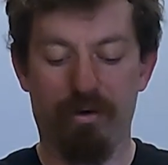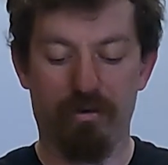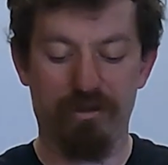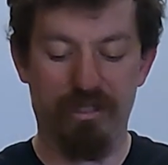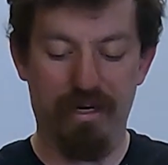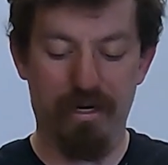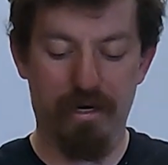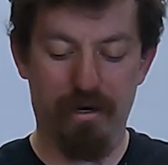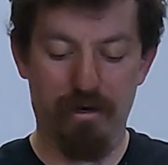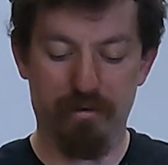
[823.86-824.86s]
Goes
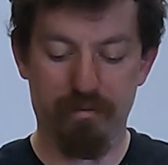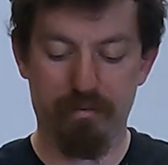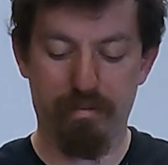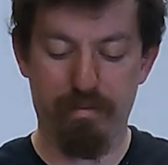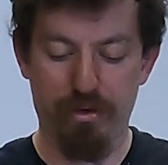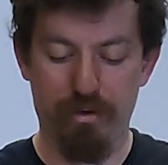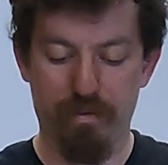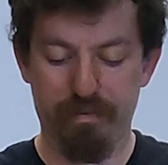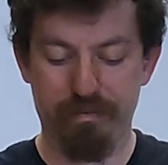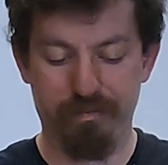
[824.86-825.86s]
here,
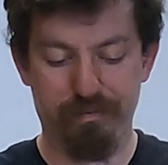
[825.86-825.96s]
boom.